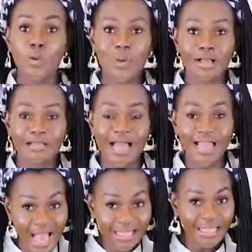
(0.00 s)
Well, I
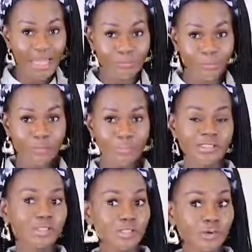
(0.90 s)
had that
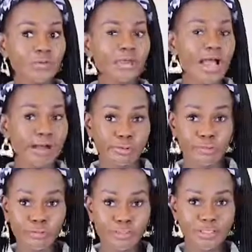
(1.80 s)
moment, so I was
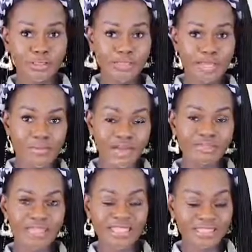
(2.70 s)
forced to look at my
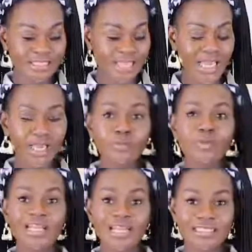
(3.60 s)
receipt, and
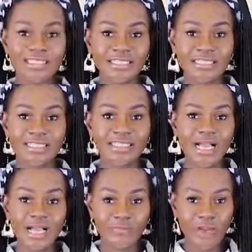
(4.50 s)
when I did,
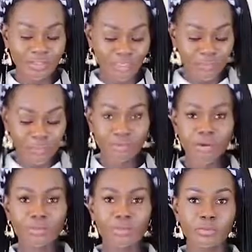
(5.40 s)
I found out what the
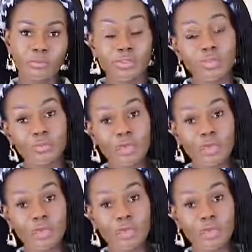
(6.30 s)
problem was.